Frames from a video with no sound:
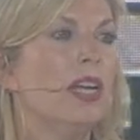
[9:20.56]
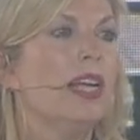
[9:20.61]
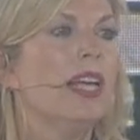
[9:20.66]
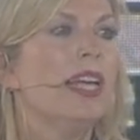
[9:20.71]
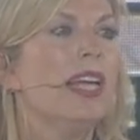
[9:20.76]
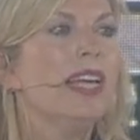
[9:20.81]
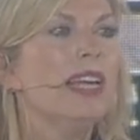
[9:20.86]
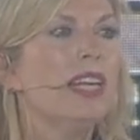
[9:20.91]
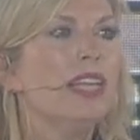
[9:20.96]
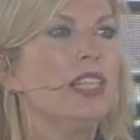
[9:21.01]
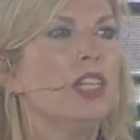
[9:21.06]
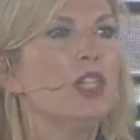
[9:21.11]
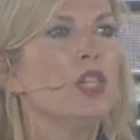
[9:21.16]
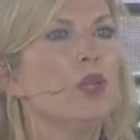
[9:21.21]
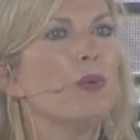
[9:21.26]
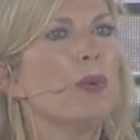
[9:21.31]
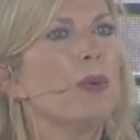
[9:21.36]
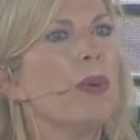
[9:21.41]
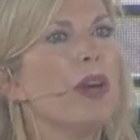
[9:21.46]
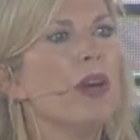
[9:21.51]
In
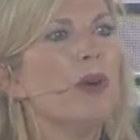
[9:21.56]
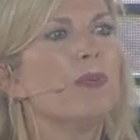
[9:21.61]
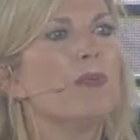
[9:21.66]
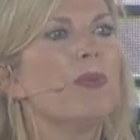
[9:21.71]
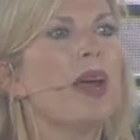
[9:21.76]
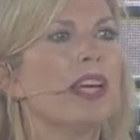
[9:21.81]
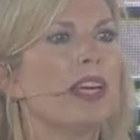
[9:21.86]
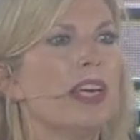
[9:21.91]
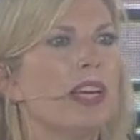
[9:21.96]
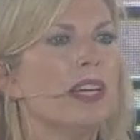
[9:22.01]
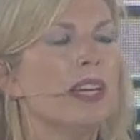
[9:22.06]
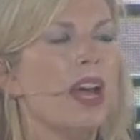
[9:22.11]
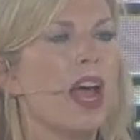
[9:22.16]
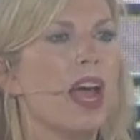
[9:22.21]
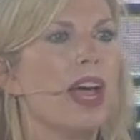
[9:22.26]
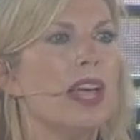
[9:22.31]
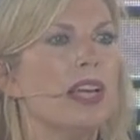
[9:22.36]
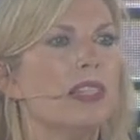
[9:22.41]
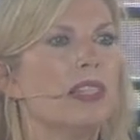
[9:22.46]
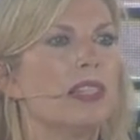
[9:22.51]
addition, we want to
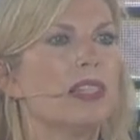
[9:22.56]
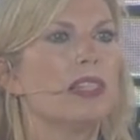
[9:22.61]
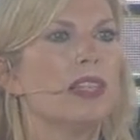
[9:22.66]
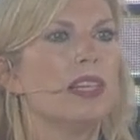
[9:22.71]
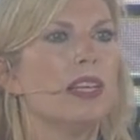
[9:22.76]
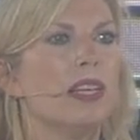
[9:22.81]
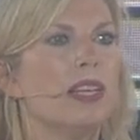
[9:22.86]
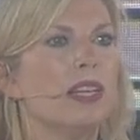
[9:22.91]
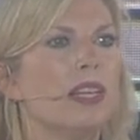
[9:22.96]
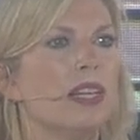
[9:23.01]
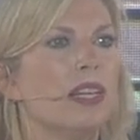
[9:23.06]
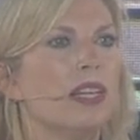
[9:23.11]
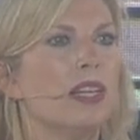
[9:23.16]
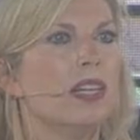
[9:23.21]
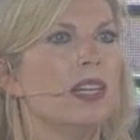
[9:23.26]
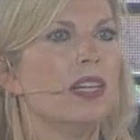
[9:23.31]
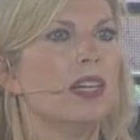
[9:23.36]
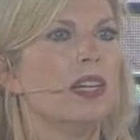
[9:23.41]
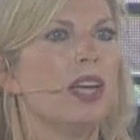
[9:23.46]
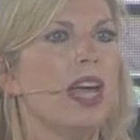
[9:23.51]
recognize
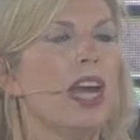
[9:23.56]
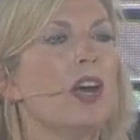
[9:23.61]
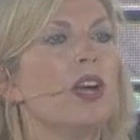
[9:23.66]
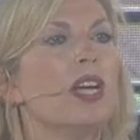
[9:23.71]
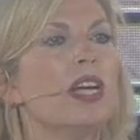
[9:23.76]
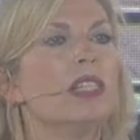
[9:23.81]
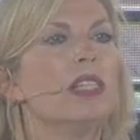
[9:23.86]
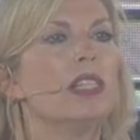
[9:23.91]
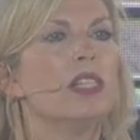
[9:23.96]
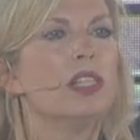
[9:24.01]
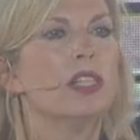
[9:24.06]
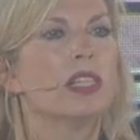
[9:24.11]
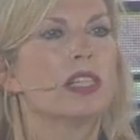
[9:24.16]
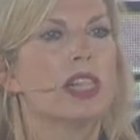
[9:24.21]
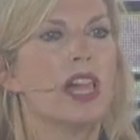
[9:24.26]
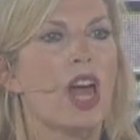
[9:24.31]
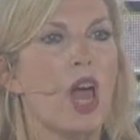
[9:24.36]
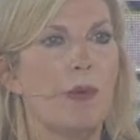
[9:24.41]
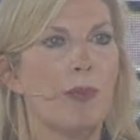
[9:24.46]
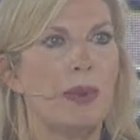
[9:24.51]
areas such as
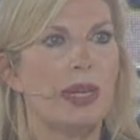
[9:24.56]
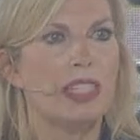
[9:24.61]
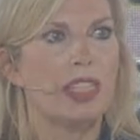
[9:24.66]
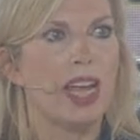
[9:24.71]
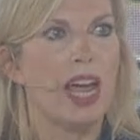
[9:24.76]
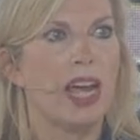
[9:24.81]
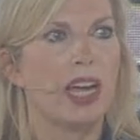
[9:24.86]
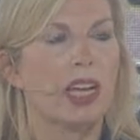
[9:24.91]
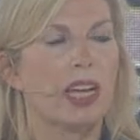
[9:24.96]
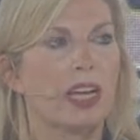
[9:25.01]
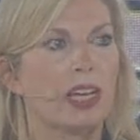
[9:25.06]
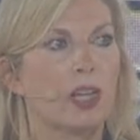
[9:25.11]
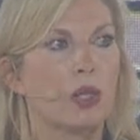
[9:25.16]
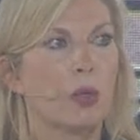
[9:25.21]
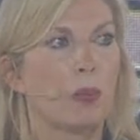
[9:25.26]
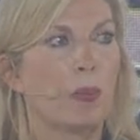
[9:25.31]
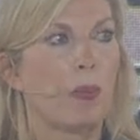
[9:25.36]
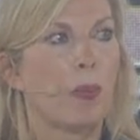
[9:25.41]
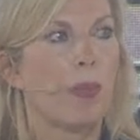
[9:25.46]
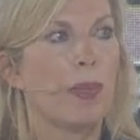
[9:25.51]
climate tech
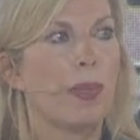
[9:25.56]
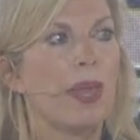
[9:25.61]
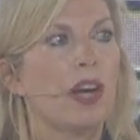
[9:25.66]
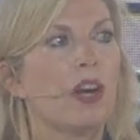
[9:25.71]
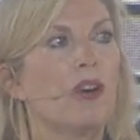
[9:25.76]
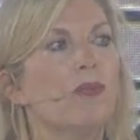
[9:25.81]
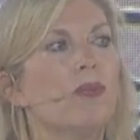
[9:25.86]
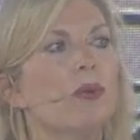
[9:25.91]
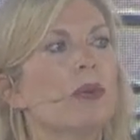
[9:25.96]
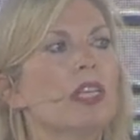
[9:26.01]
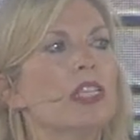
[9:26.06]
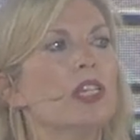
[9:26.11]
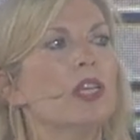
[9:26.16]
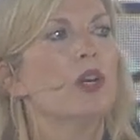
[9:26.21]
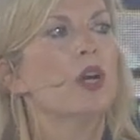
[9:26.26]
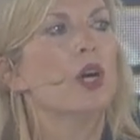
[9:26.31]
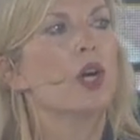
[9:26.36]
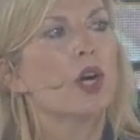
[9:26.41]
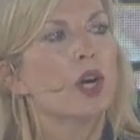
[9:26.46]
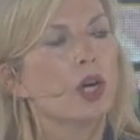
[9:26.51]
that are focused on
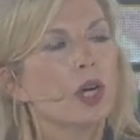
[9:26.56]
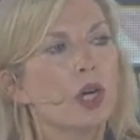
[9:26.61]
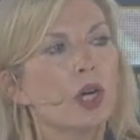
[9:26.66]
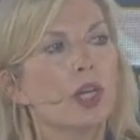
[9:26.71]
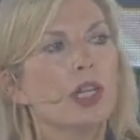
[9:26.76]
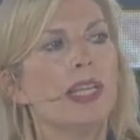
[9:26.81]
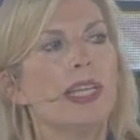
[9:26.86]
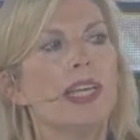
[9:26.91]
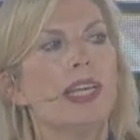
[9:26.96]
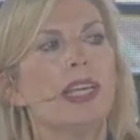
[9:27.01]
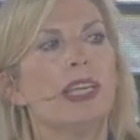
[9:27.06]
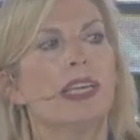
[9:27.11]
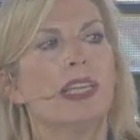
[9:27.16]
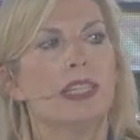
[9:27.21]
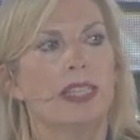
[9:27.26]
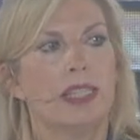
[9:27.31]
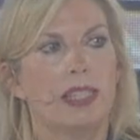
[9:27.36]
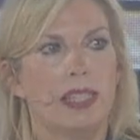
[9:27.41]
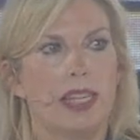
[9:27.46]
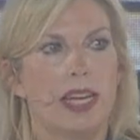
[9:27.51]
early
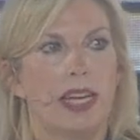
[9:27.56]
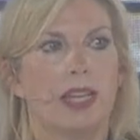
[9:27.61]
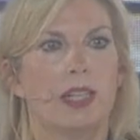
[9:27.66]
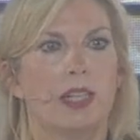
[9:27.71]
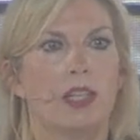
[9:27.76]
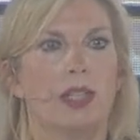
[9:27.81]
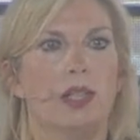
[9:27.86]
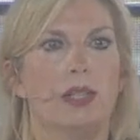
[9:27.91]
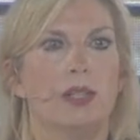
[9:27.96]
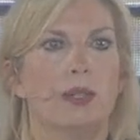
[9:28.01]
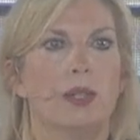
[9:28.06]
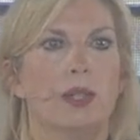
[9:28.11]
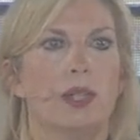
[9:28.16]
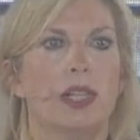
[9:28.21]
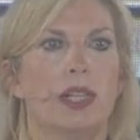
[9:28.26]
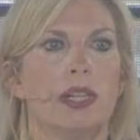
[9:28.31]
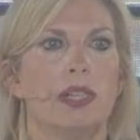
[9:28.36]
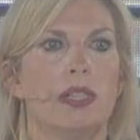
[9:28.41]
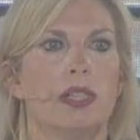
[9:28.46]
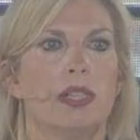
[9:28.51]
stage
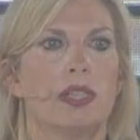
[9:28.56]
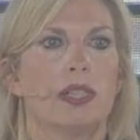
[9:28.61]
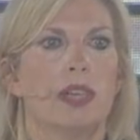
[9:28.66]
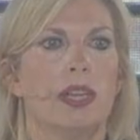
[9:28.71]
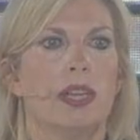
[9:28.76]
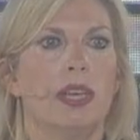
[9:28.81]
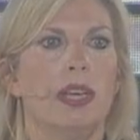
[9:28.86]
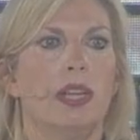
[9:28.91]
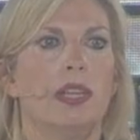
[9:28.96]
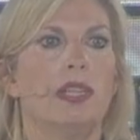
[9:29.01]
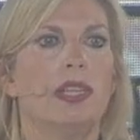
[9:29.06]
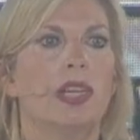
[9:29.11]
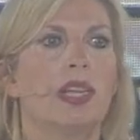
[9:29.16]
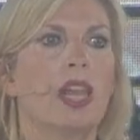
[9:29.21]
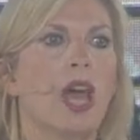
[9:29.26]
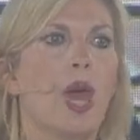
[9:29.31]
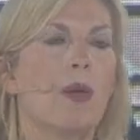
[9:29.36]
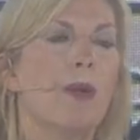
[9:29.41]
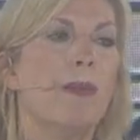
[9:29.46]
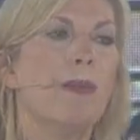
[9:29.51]
solutions to
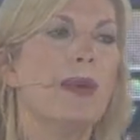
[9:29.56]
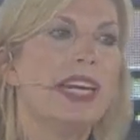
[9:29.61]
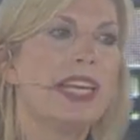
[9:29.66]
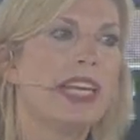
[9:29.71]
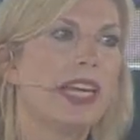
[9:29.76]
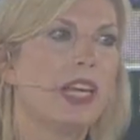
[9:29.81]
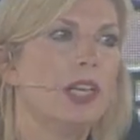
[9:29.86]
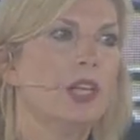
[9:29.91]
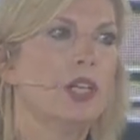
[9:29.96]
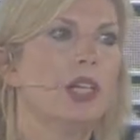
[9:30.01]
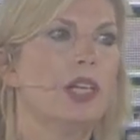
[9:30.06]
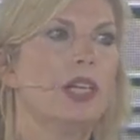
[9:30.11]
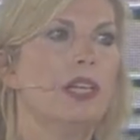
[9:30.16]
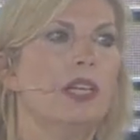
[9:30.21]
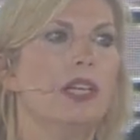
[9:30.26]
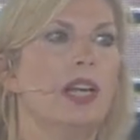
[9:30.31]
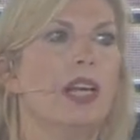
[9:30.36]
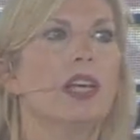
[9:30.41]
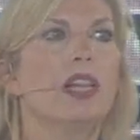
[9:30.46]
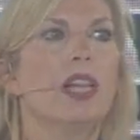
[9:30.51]
climate
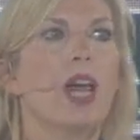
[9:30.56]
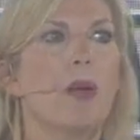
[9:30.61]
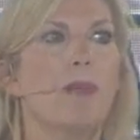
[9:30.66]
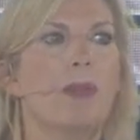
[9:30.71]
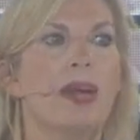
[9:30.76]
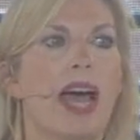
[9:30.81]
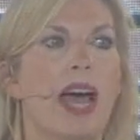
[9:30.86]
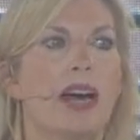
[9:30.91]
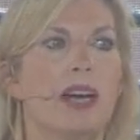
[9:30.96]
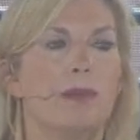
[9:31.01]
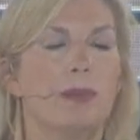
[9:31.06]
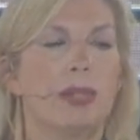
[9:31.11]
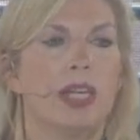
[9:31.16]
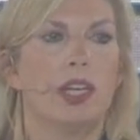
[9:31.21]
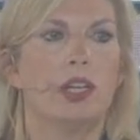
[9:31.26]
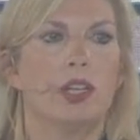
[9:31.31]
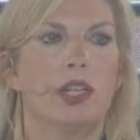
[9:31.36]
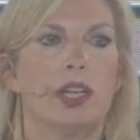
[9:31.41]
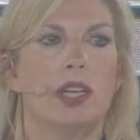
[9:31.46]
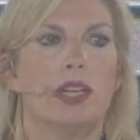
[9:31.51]
mitigation and climate
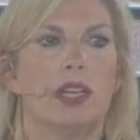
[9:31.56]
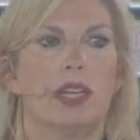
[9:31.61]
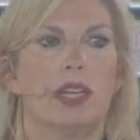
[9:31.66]
adaptation,